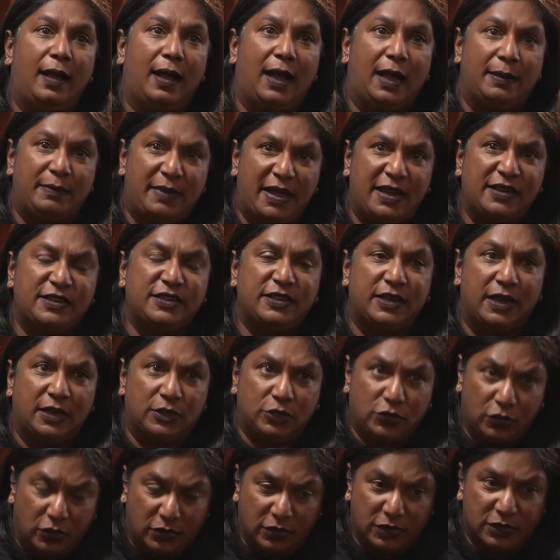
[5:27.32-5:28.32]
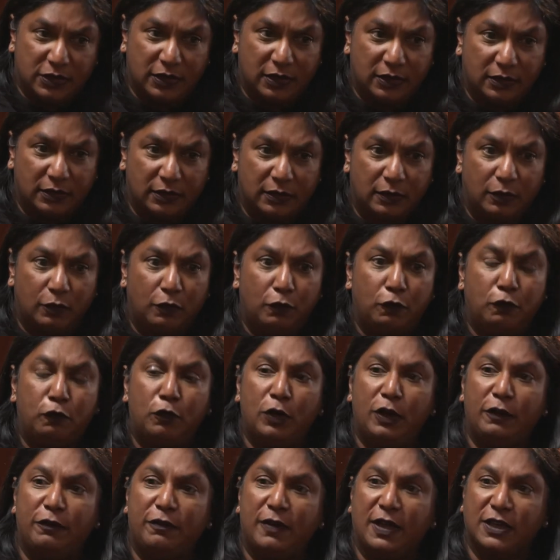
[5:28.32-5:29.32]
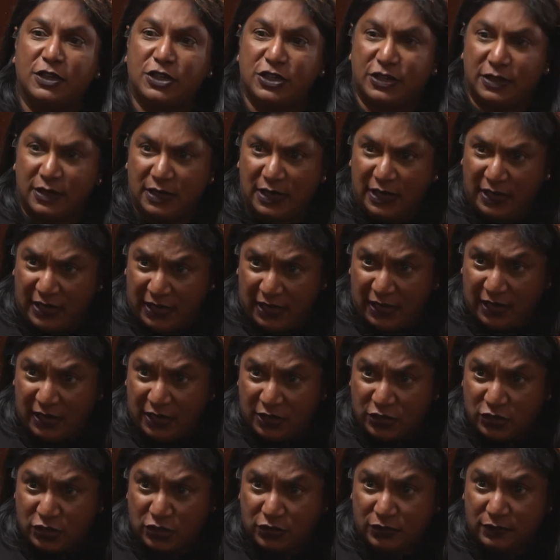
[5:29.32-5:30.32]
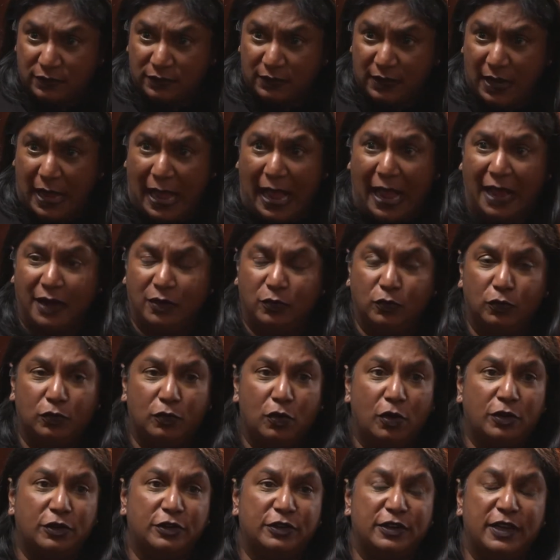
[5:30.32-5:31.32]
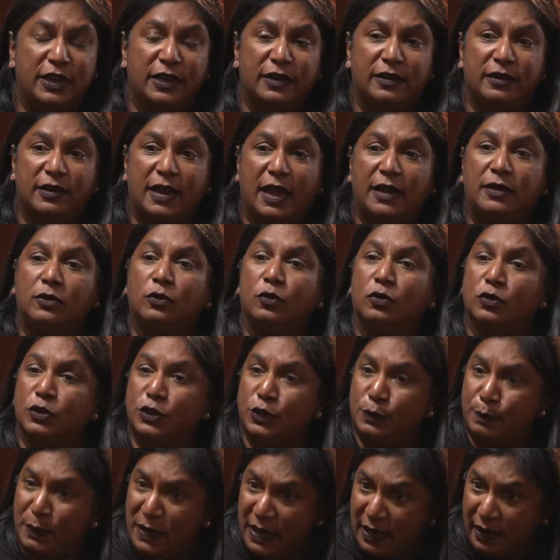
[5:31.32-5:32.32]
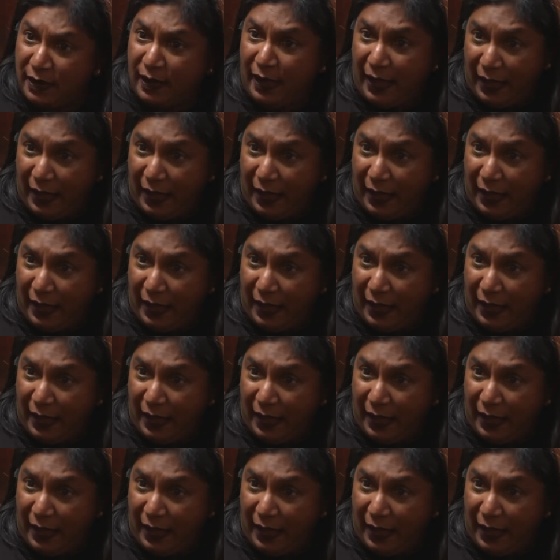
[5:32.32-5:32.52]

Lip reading: I'm Andrea Johnson, fully functional in English. I do not read, write, nor speak